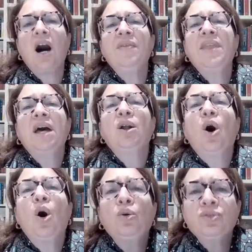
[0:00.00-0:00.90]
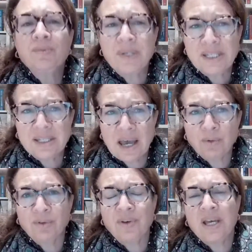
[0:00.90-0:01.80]
on that ultimate
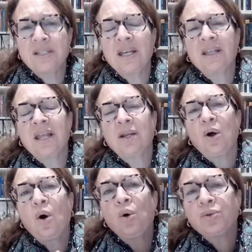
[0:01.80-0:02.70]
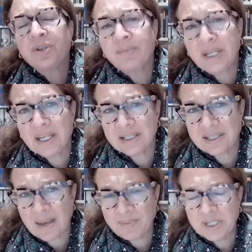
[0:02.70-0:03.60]
sacrifice and that ultimate
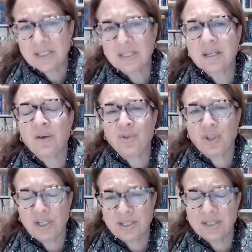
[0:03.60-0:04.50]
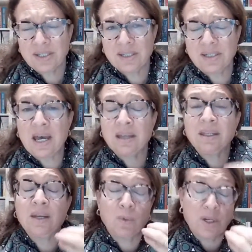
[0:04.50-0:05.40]
acceptance of Jesus's
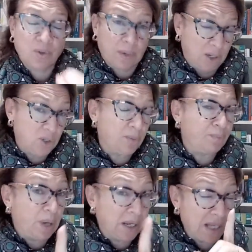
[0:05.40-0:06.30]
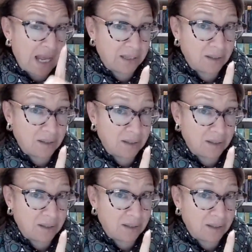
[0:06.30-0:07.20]
death and resurrection, but at the
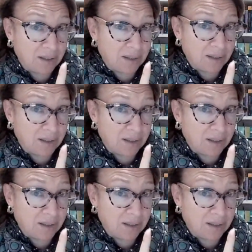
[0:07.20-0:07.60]
moment of